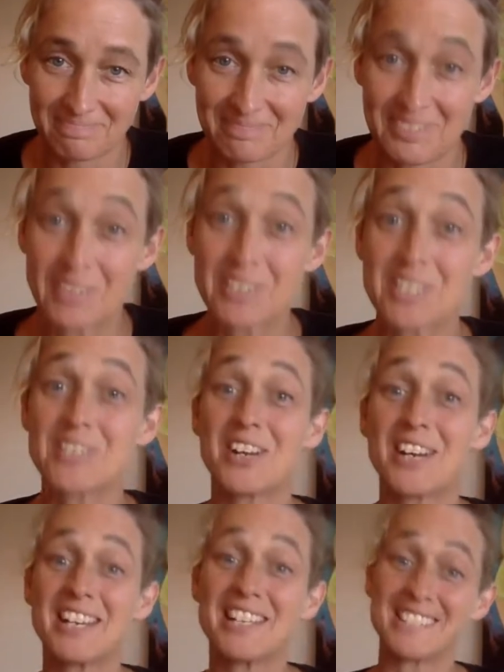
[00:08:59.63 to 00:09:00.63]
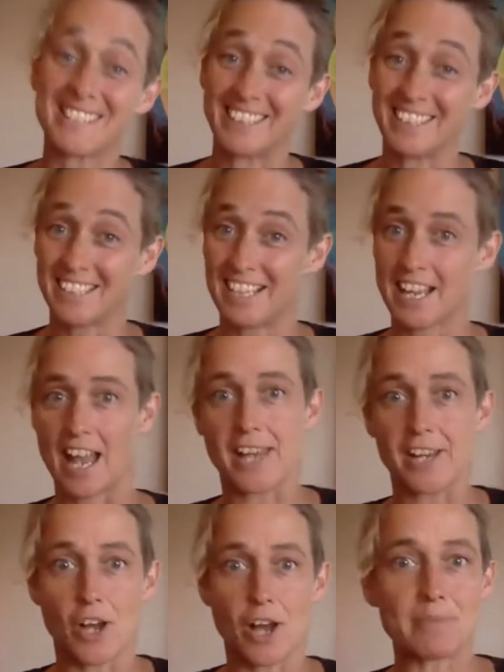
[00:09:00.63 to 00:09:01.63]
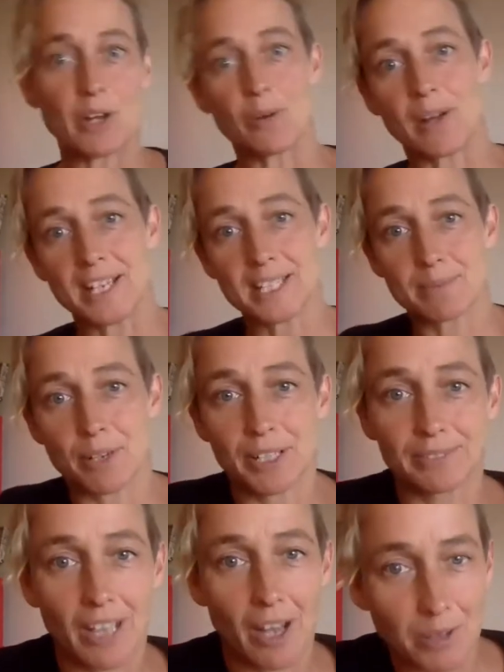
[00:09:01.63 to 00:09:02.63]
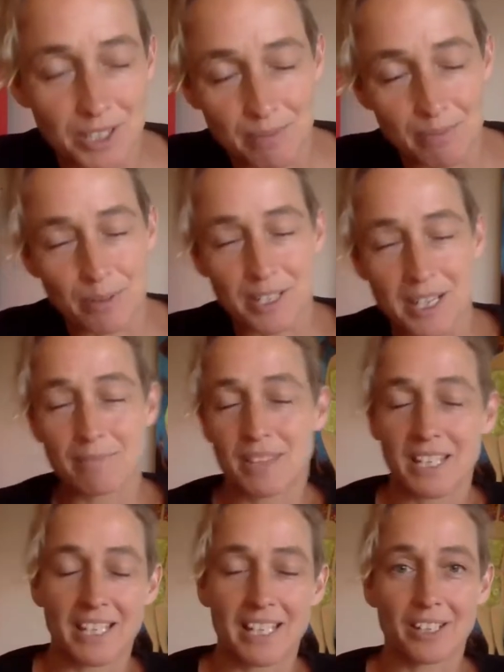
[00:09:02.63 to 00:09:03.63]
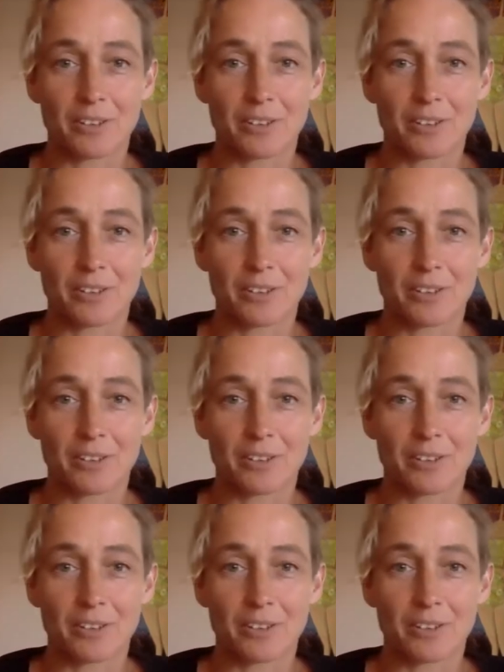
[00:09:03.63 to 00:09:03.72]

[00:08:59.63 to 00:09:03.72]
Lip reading: So it's not easy. And I'm no expert. I wasn't brought up thinking